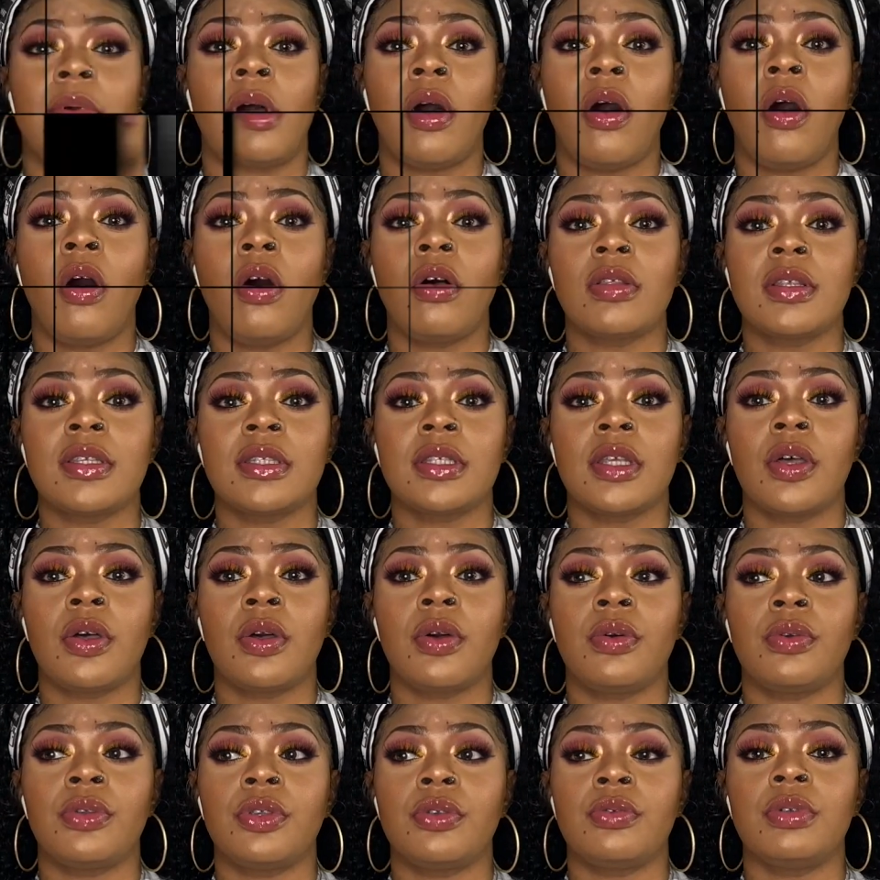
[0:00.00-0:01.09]

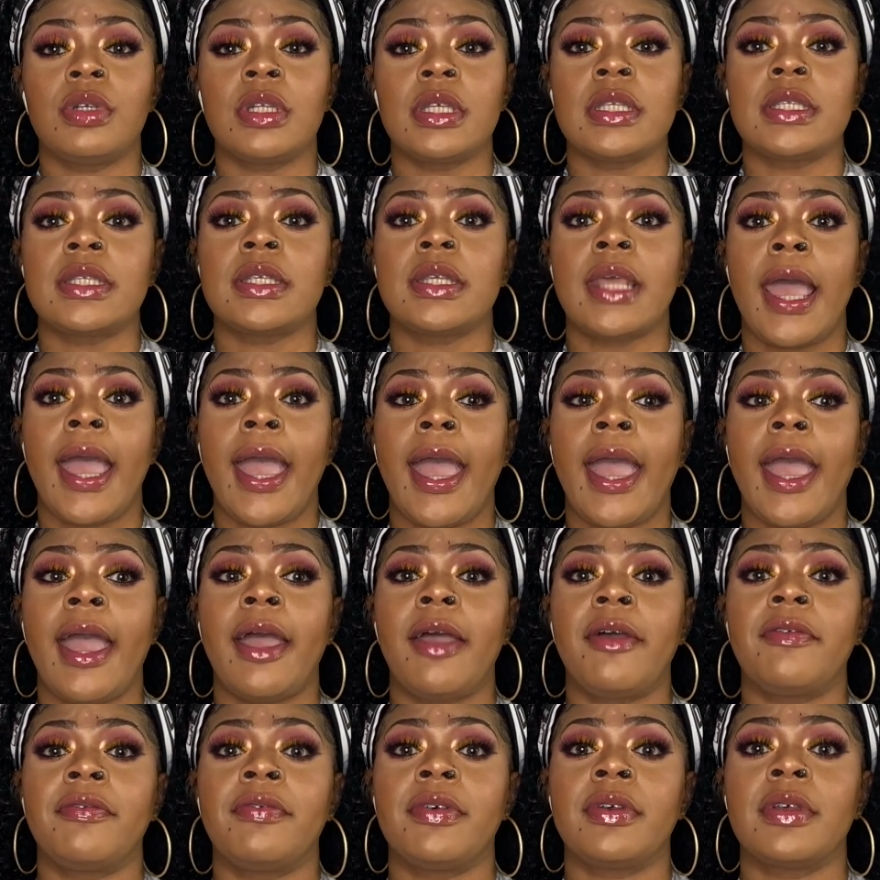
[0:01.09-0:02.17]
Also, you need to
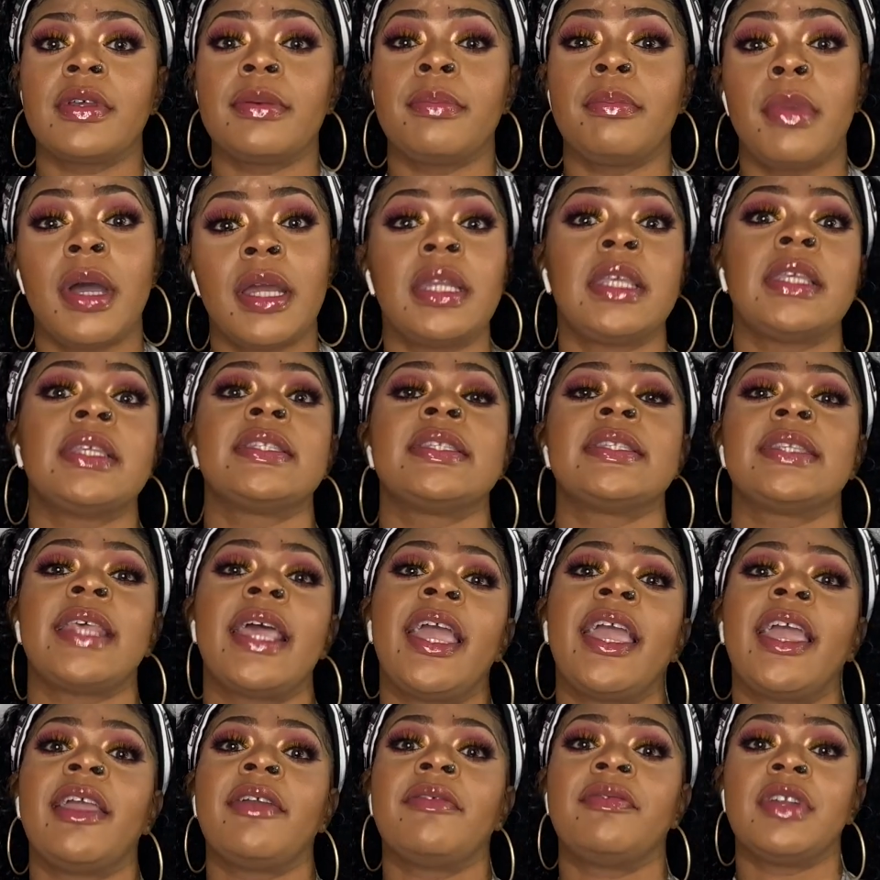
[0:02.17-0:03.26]
have money
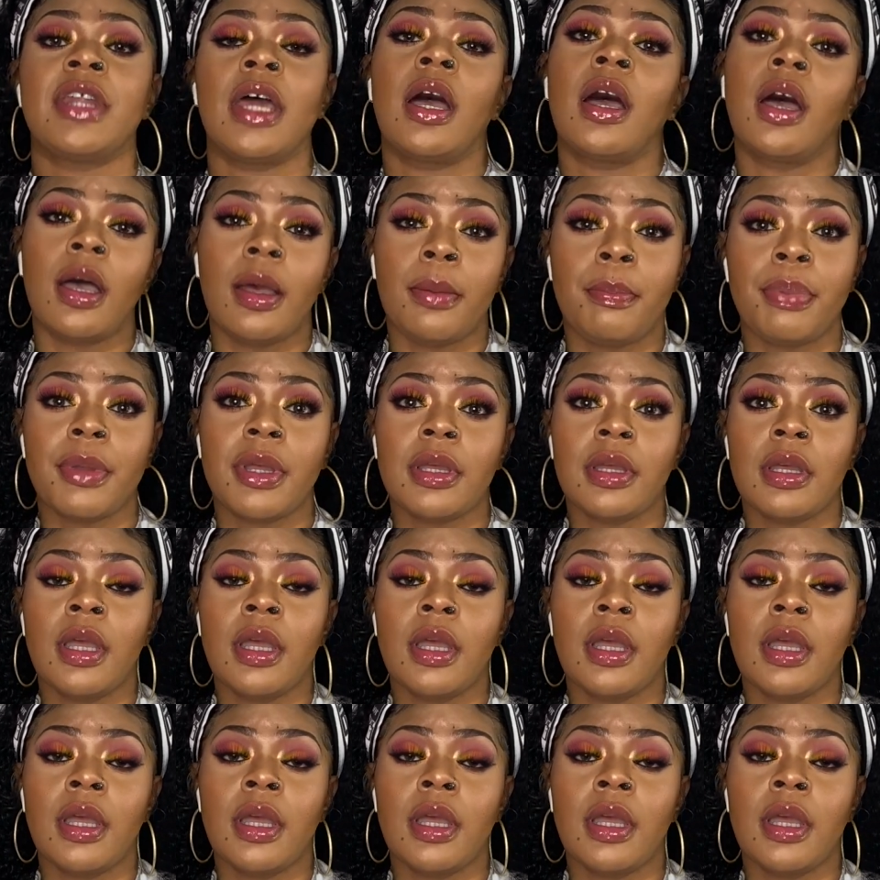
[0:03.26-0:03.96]
saved up.